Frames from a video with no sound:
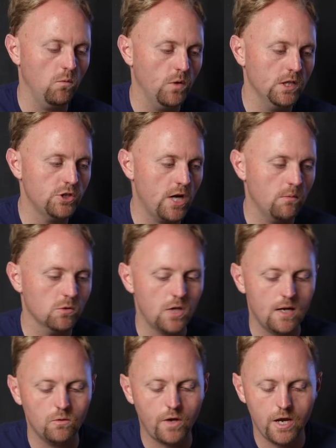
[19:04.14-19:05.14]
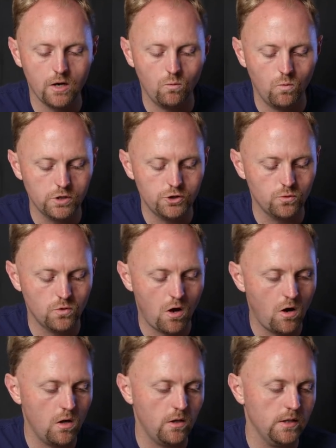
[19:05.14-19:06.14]
them wind jammers, I don't care what you
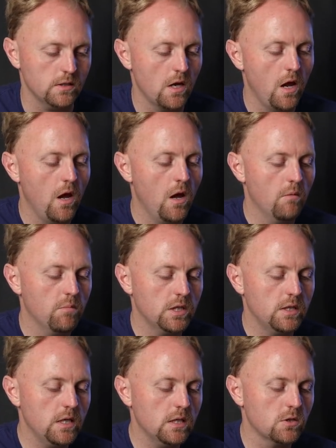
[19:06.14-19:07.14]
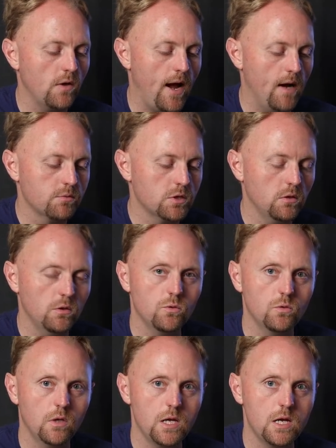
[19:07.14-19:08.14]
call it, but these are
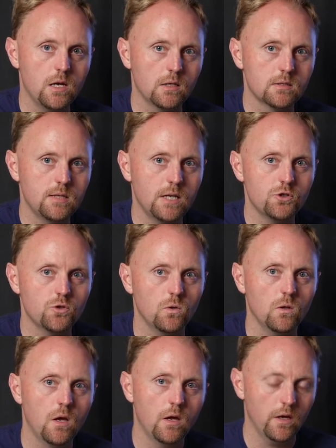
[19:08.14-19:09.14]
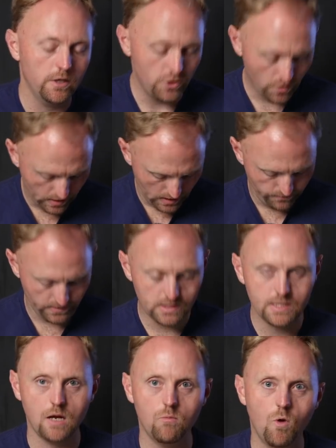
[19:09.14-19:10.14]
absolutely essential. And you can even
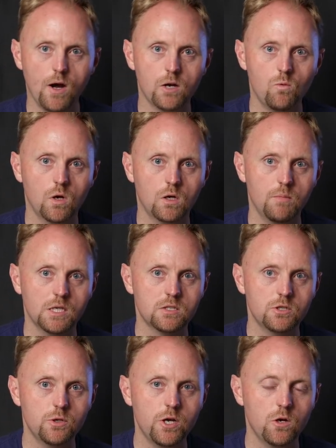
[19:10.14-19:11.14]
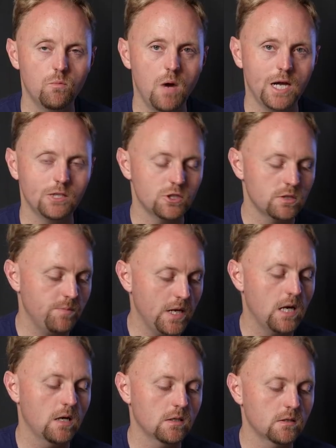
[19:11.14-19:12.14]
see I'm wearing one on my studio mic just
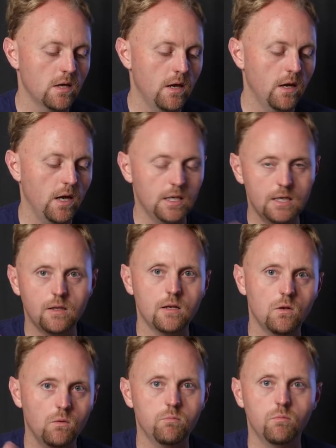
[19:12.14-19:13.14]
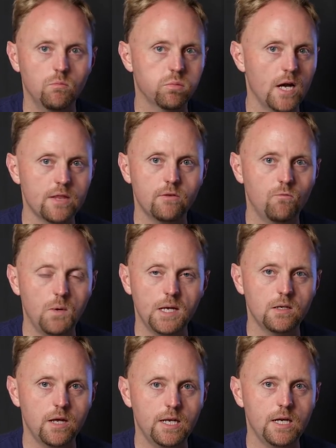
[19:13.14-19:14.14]
because any little breath of
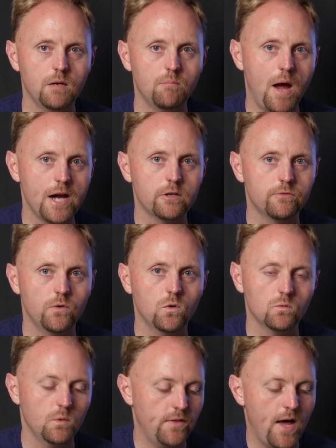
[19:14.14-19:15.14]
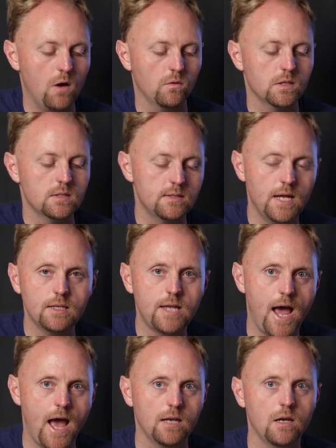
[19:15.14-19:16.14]
wind hitting a microphone without this dead
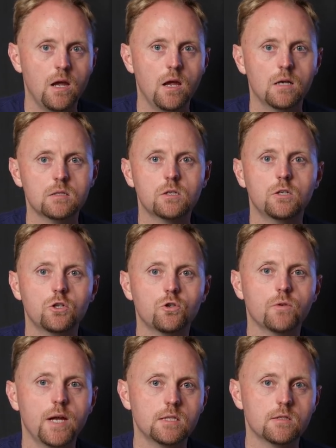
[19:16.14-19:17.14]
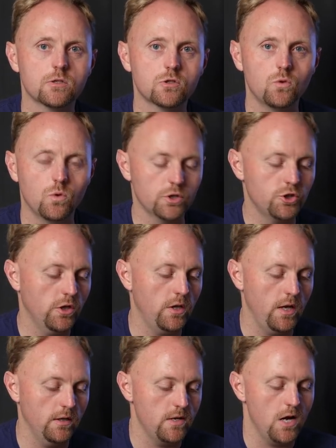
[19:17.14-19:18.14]
cat is going to create distortion
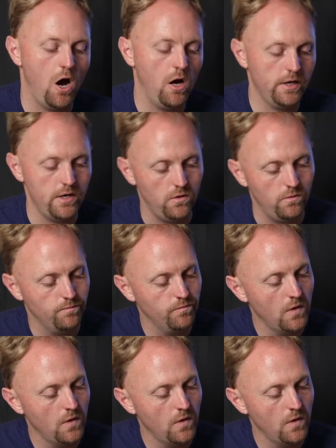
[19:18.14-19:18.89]
in the audio.